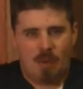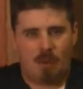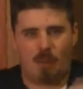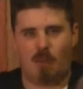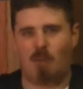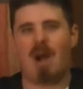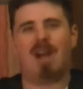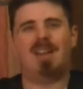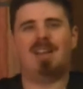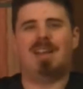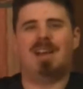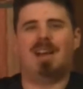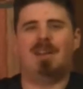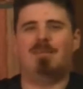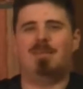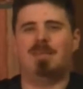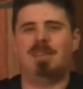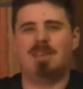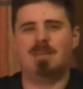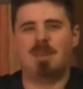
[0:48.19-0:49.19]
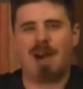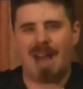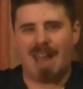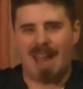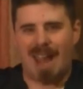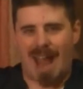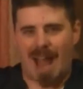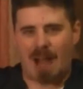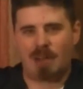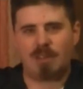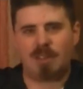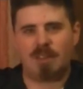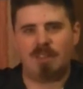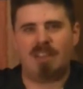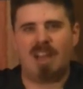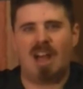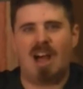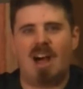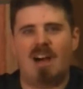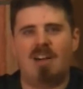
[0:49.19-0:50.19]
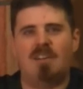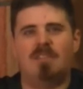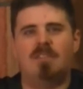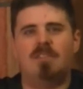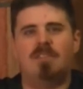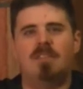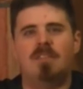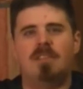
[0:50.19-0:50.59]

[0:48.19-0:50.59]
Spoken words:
Welcome to my house of love.